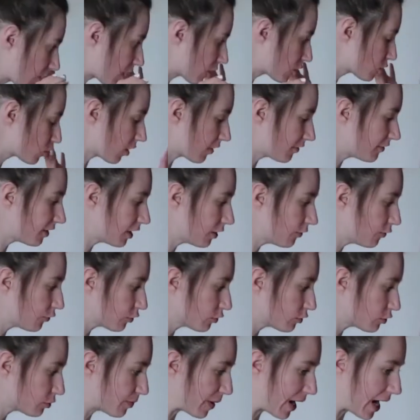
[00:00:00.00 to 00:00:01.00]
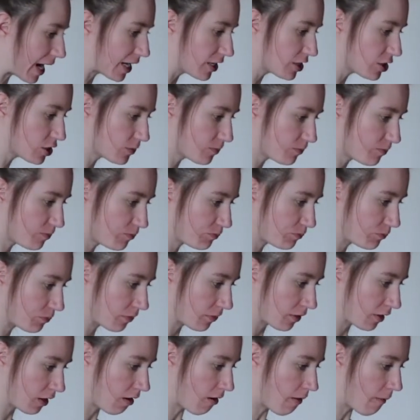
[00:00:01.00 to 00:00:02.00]
So I've done a first batch.
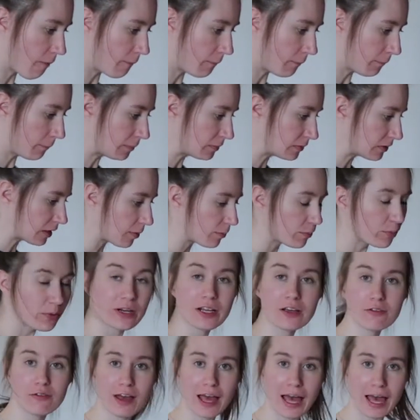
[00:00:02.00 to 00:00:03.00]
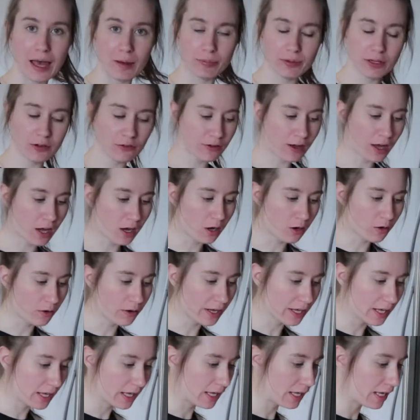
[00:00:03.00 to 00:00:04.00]
I'm pretty happy of how
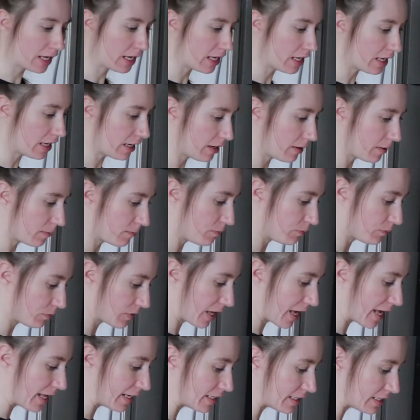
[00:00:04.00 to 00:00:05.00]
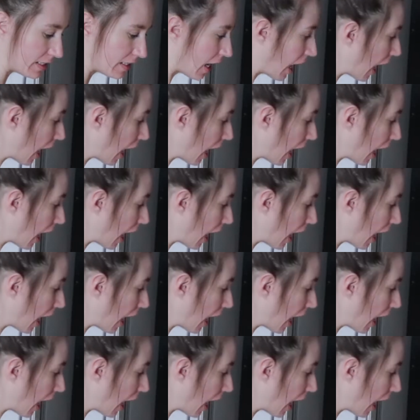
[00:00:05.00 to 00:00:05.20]
it ended